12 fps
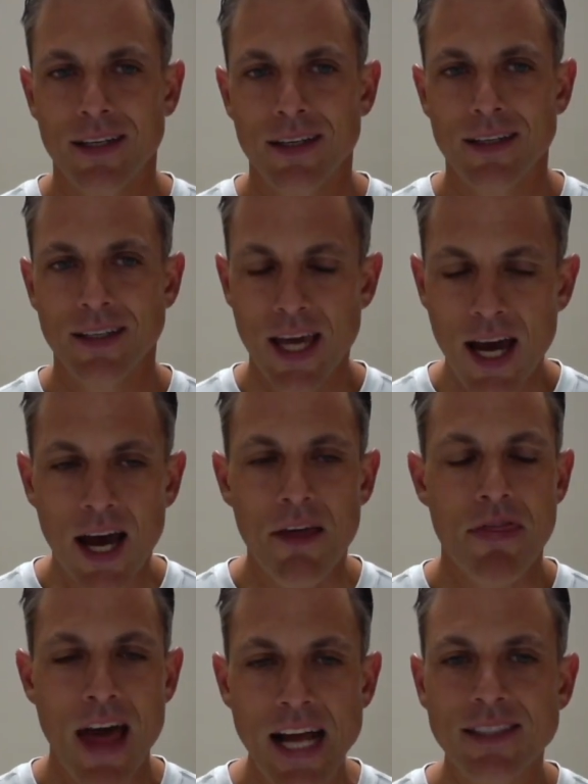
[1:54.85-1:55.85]
Yeah,
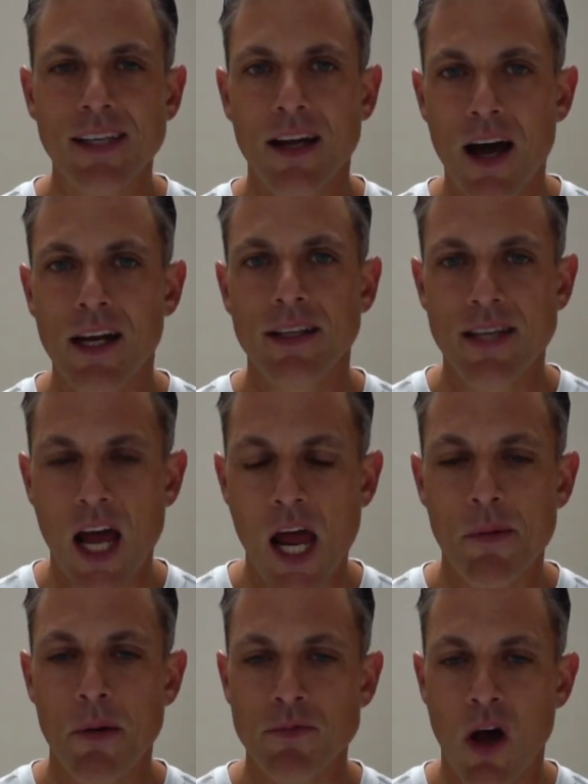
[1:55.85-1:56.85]
that's the kind of time
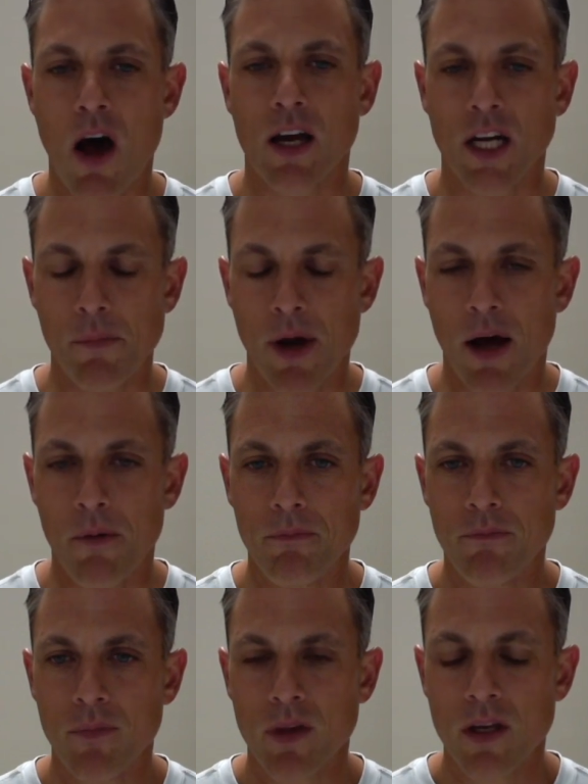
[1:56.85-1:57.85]
I'm talking about.
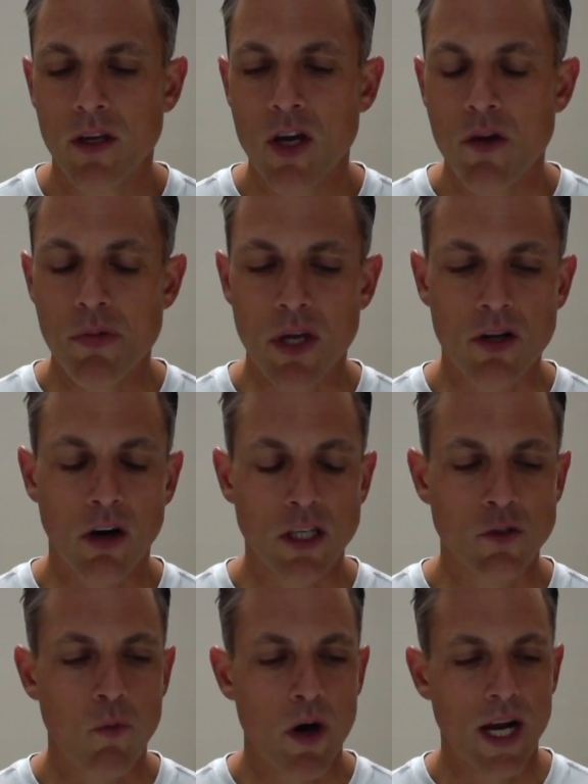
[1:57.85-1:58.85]
Because
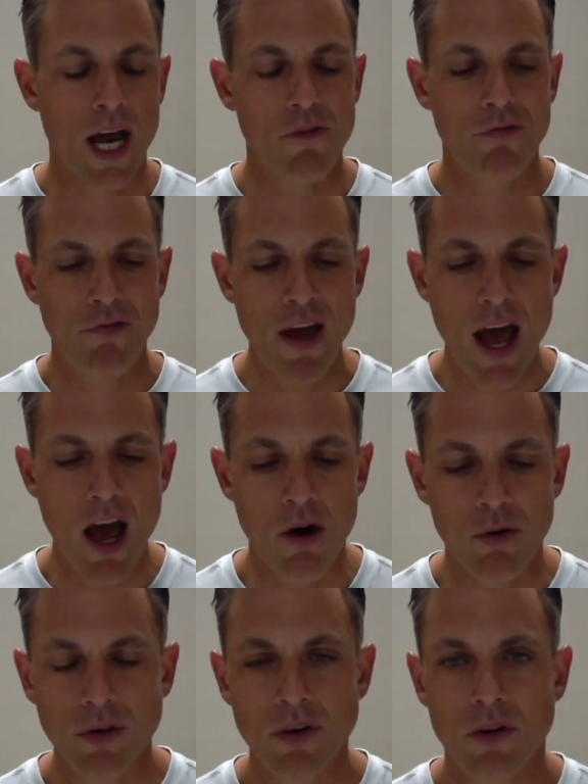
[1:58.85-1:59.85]
what I've
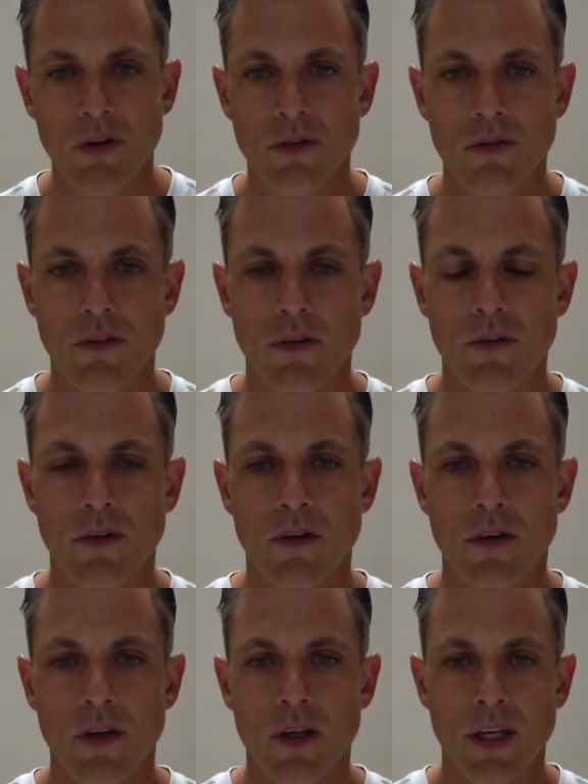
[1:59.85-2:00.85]
found
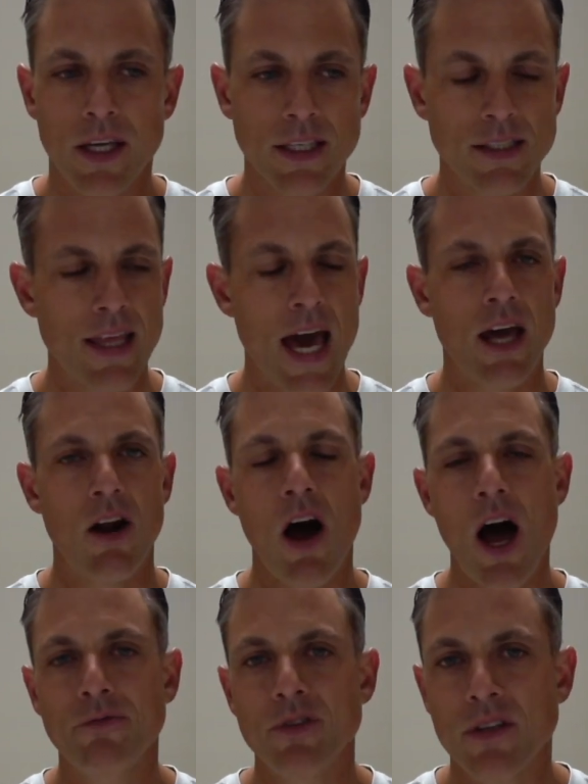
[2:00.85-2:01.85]
is that
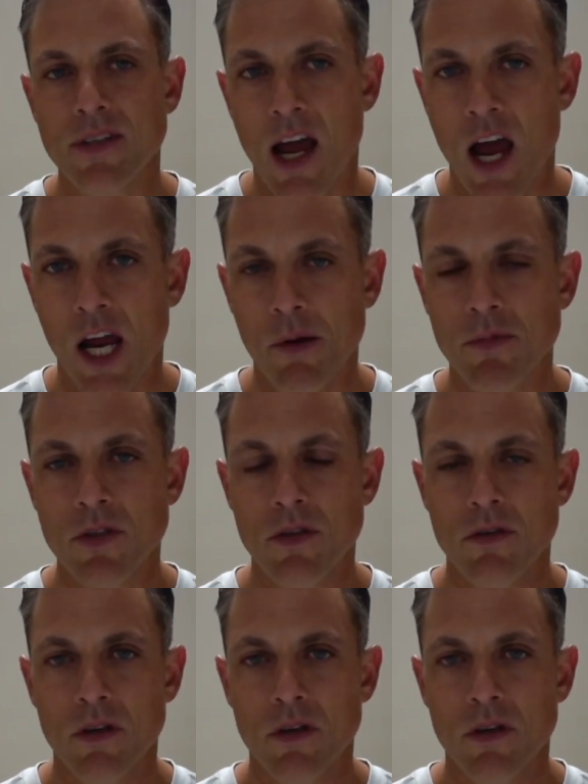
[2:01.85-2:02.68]
oftentimes